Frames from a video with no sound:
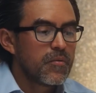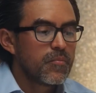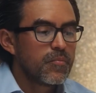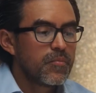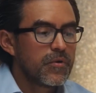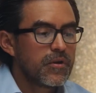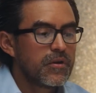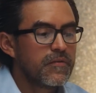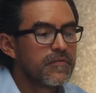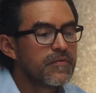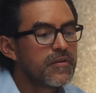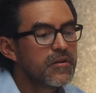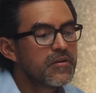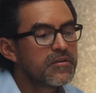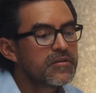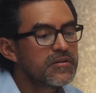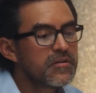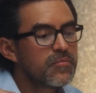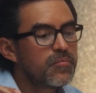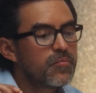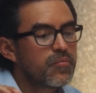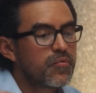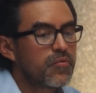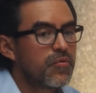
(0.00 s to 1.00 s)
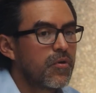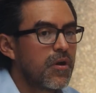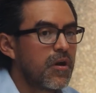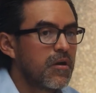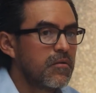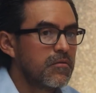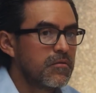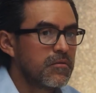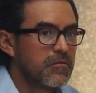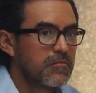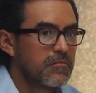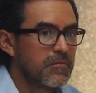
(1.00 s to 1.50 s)
But if there's a
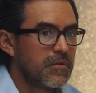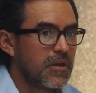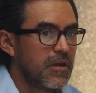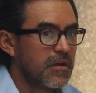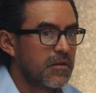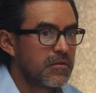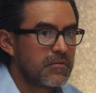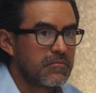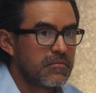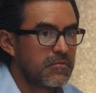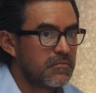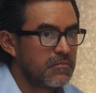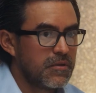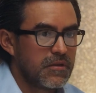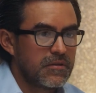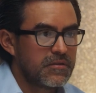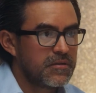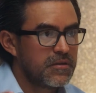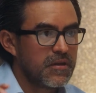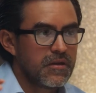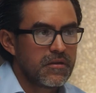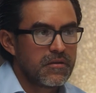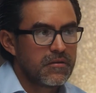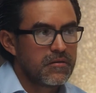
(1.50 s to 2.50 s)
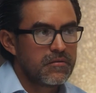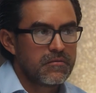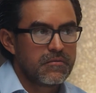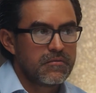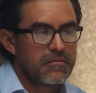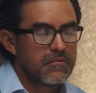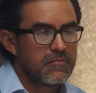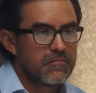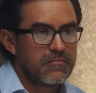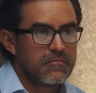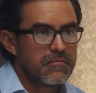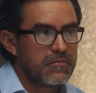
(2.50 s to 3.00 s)
problem, like let's say
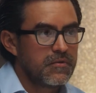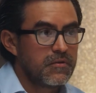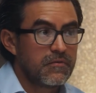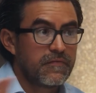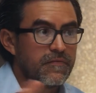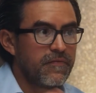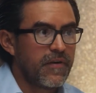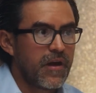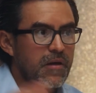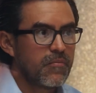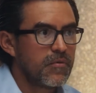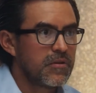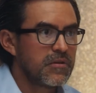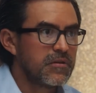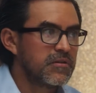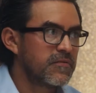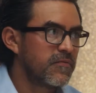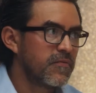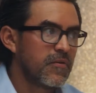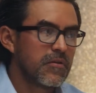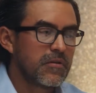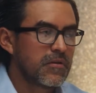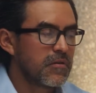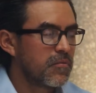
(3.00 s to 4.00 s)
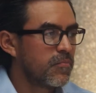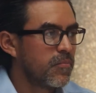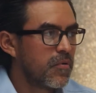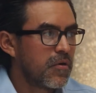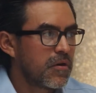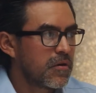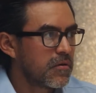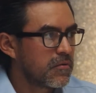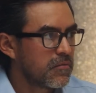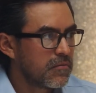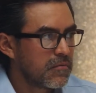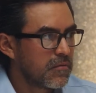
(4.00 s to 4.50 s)
your family is falling
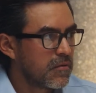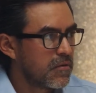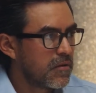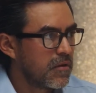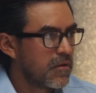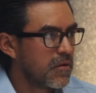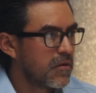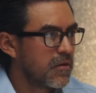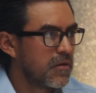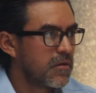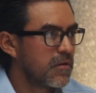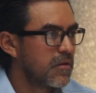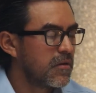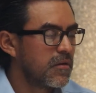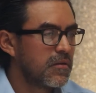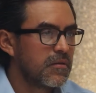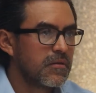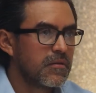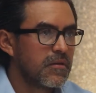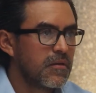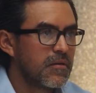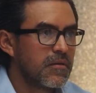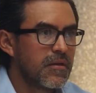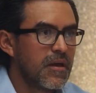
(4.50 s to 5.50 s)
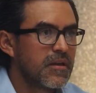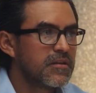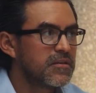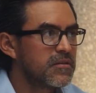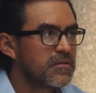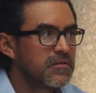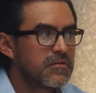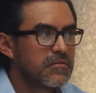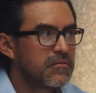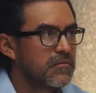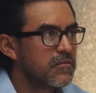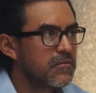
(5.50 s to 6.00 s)
apart, and
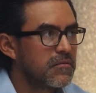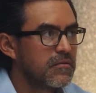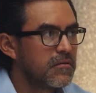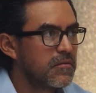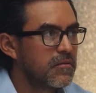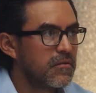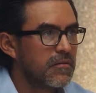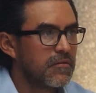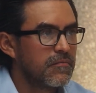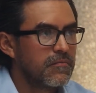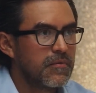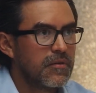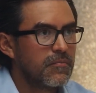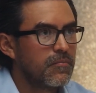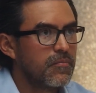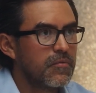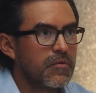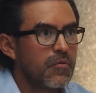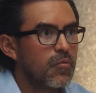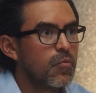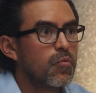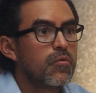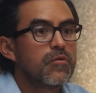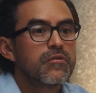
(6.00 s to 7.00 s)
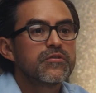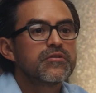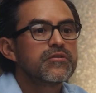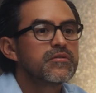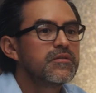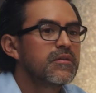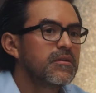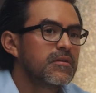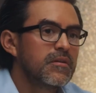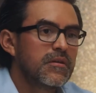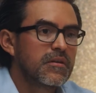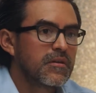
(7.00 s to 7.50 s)
that's the worst
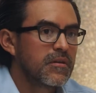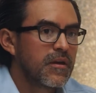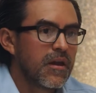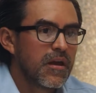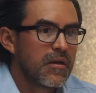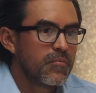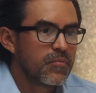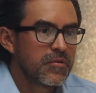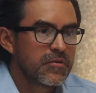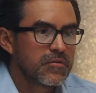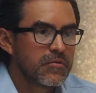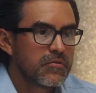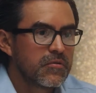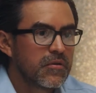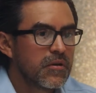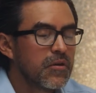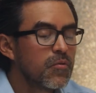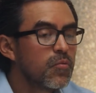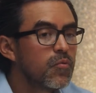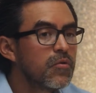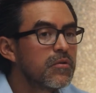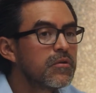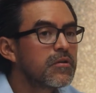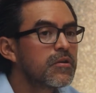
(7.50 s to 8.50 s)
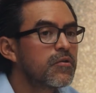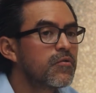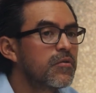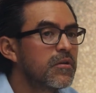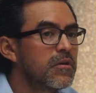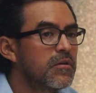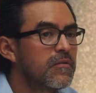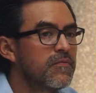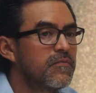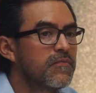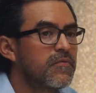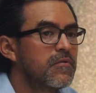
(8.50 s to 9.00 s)
thing that can happen to you, it will
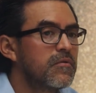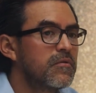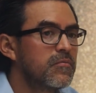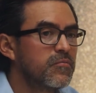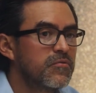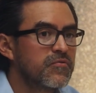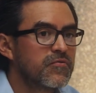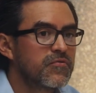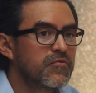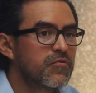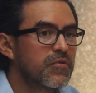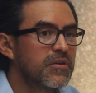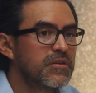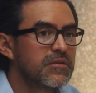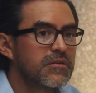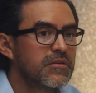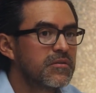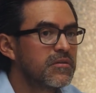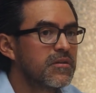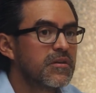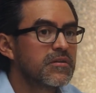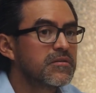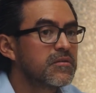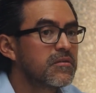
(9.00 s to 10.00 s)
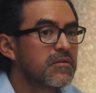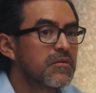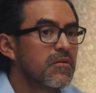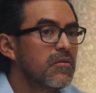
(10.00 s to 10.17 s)
create a form of stress that doesn't